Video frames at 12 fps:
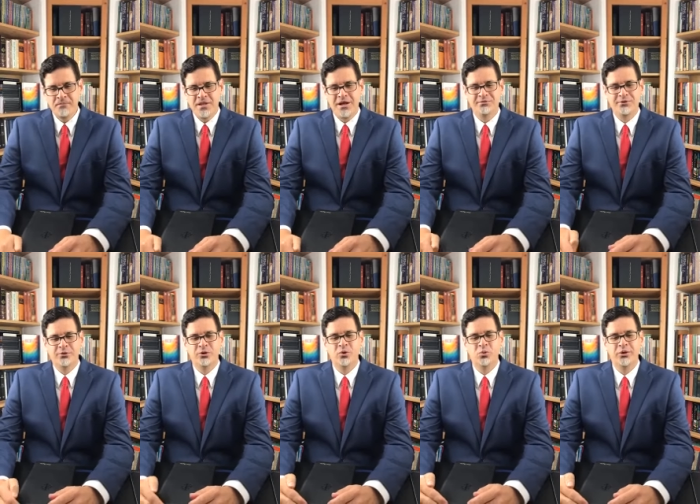After
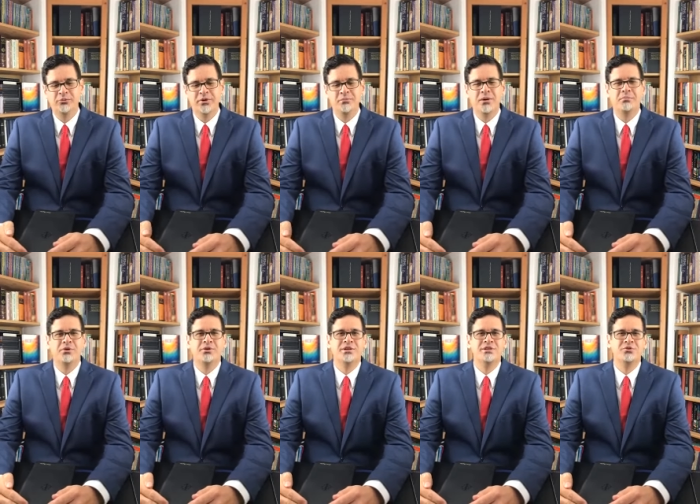all, we remember
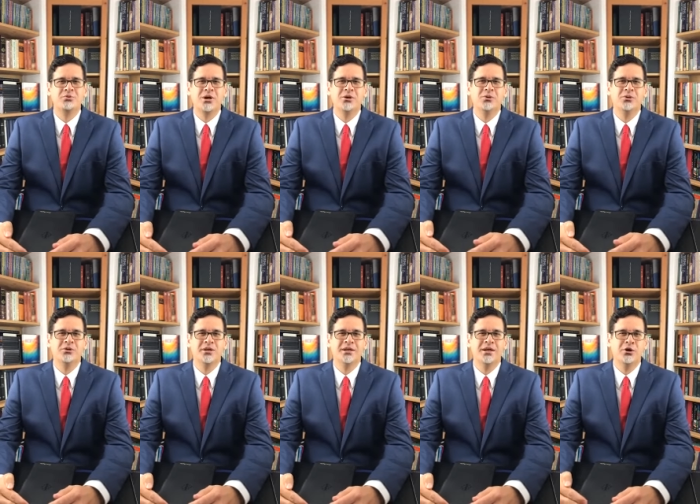the struggle
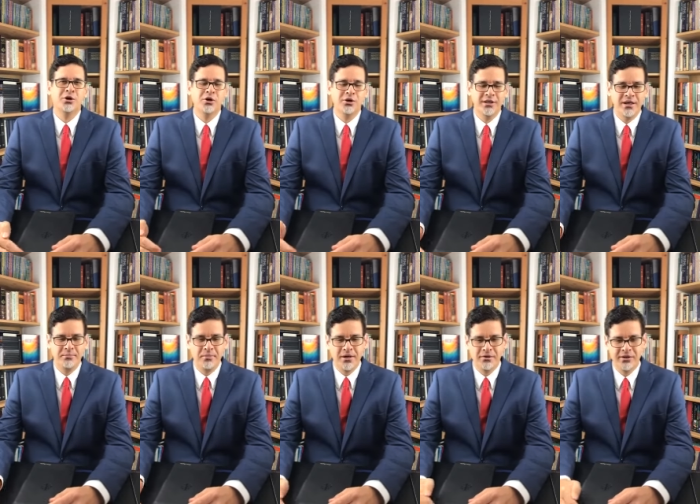that early
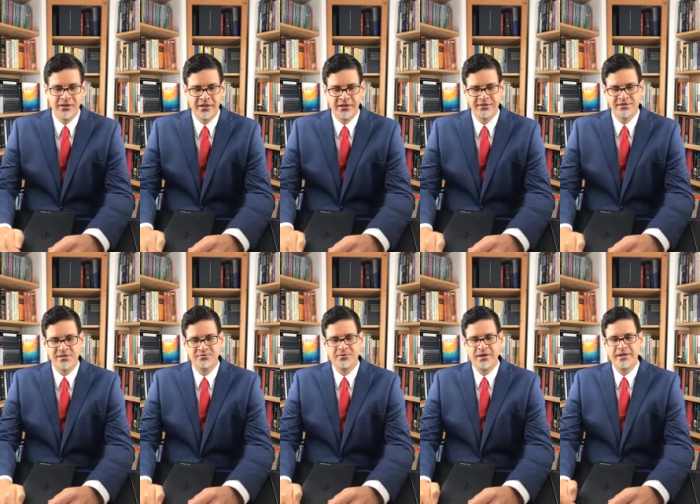Americans
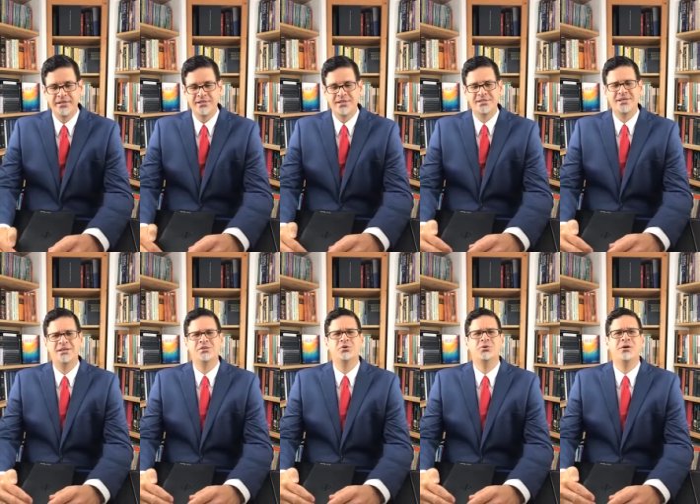faced as they
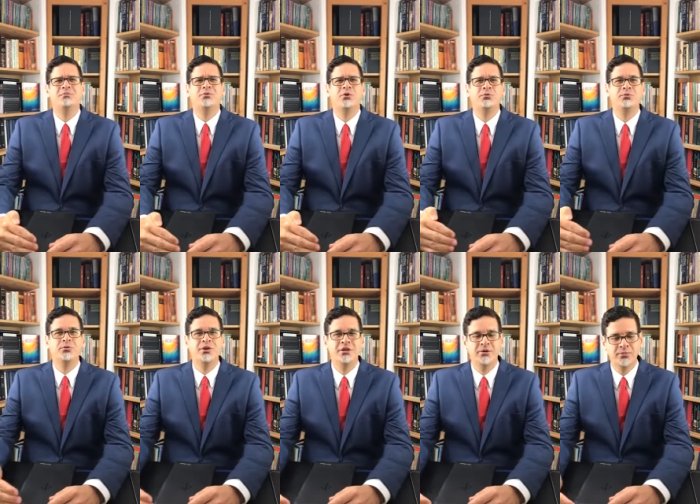stood up for
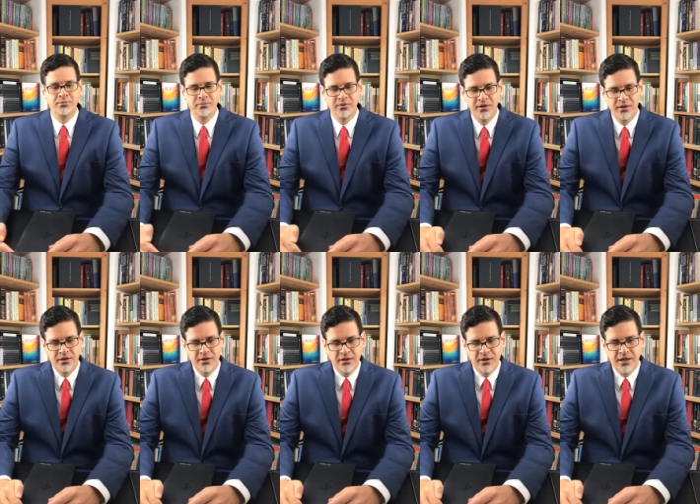freedom
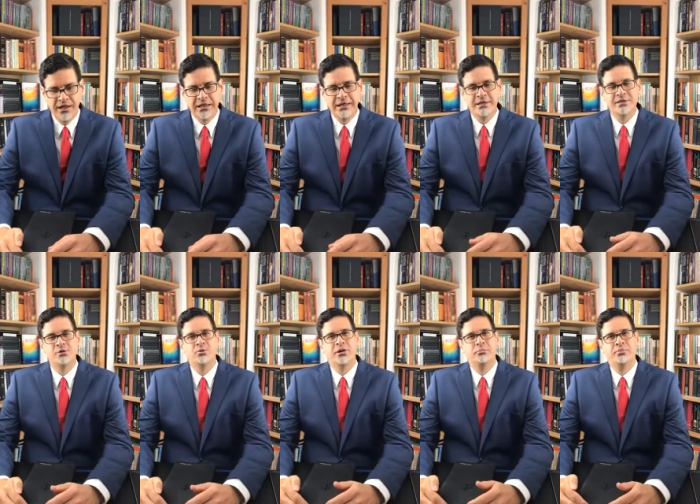against
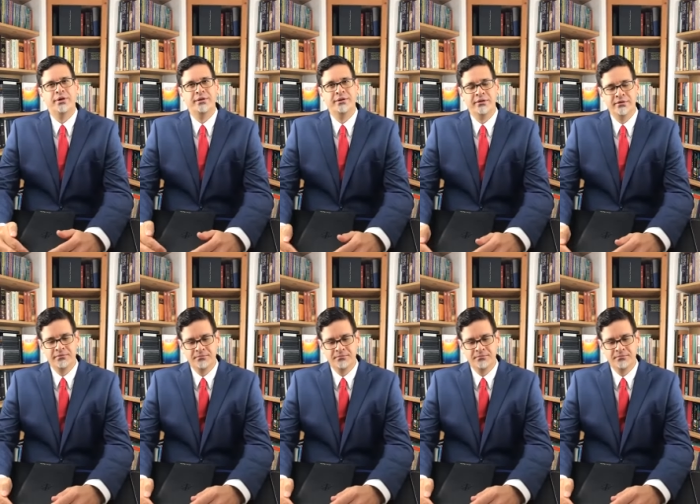Great Britain.